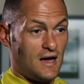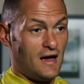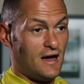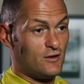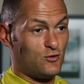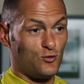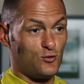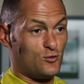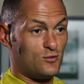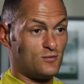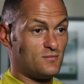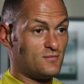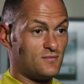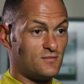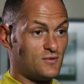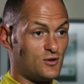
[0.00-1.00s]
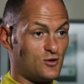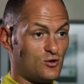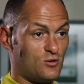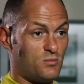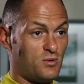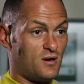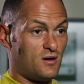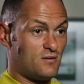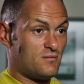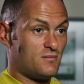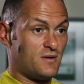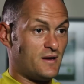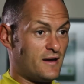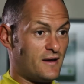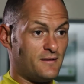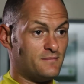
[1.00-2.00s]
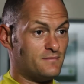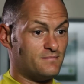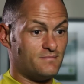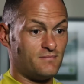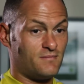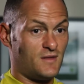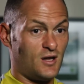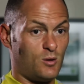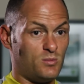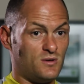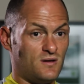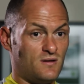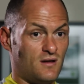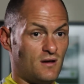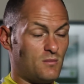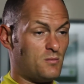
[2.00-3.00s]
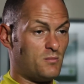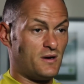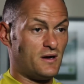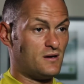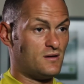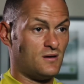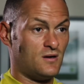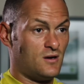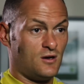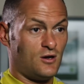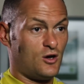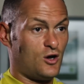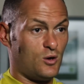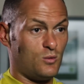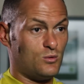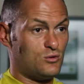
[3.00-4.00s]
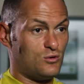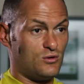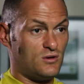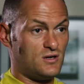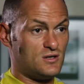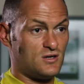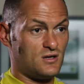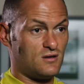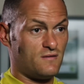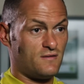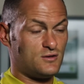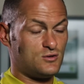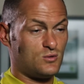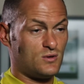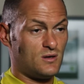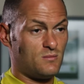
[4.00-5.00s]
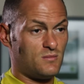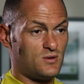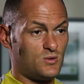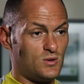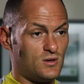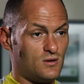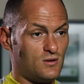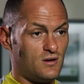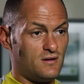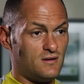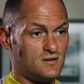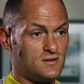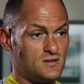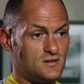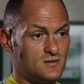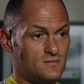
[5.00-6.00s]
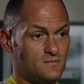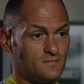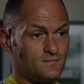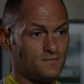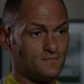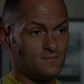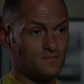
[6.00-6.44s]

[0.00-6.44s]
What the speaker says: I don't know, you know, but that'll be determined by how we do in each individual game between now and the end of the season.